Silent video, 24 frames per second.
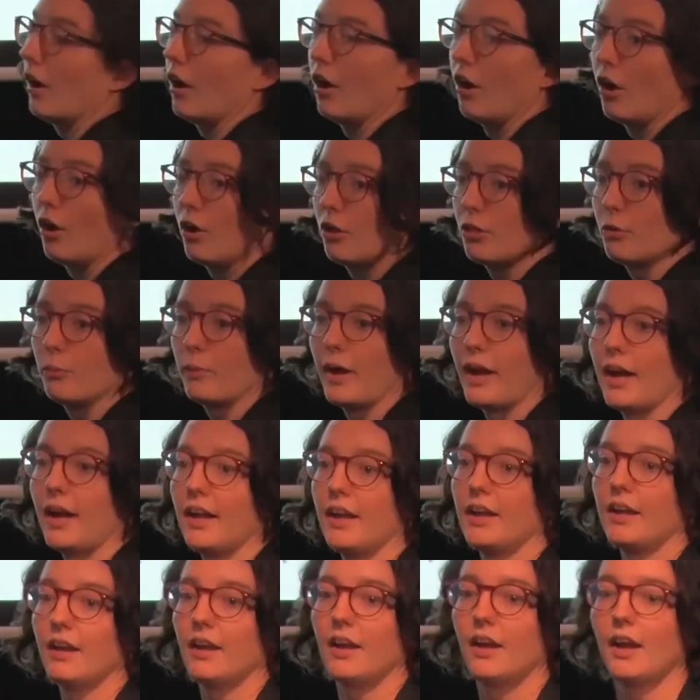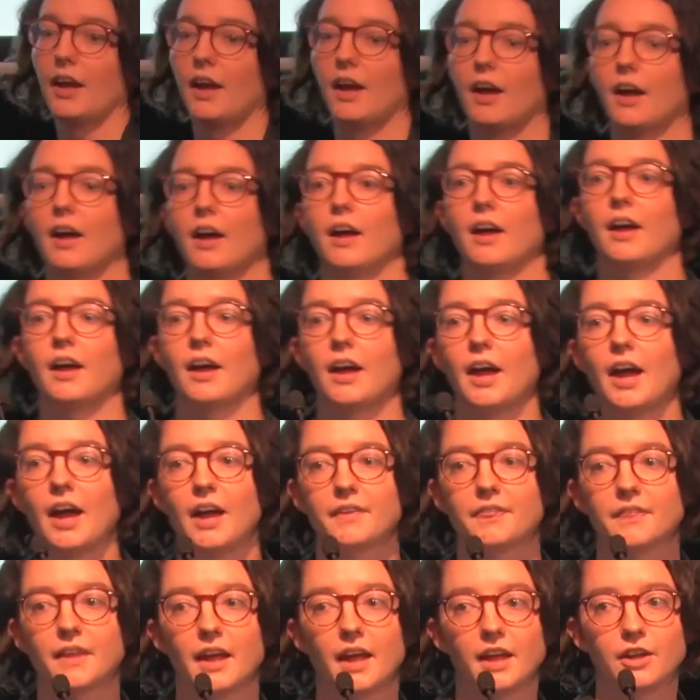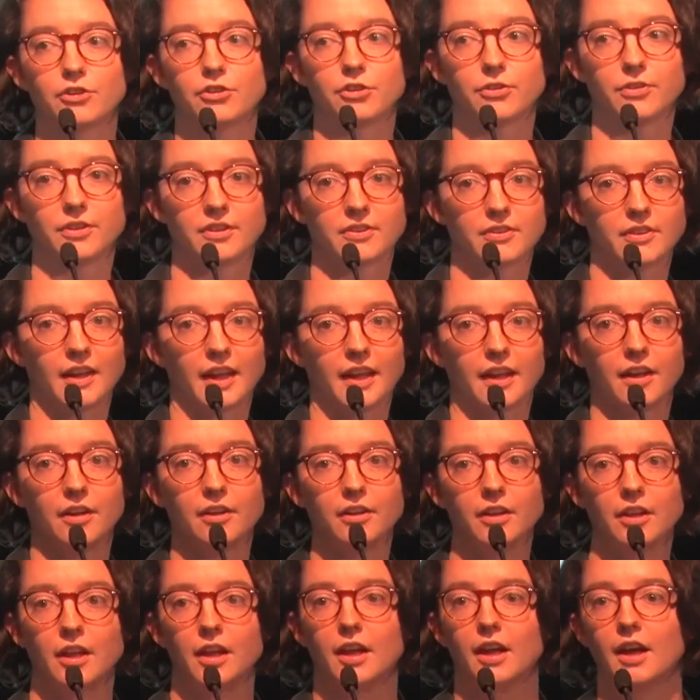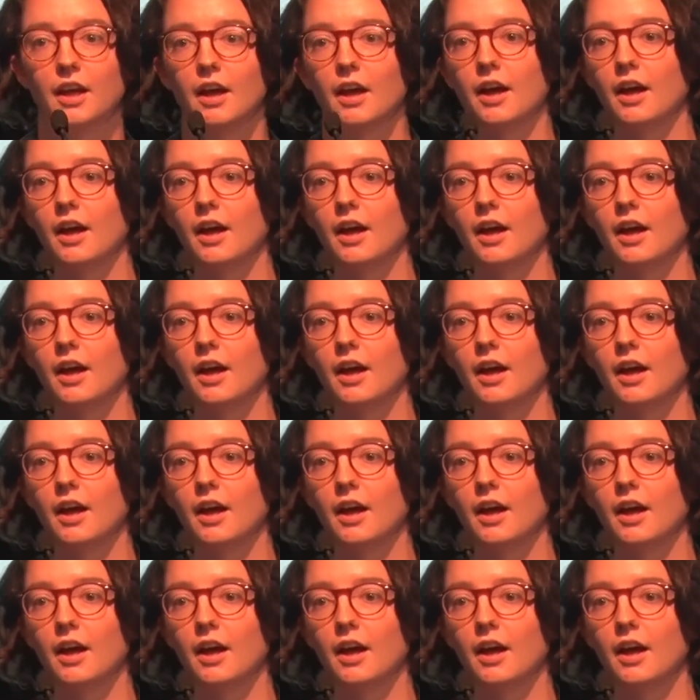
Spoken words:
all at the edge of the scale,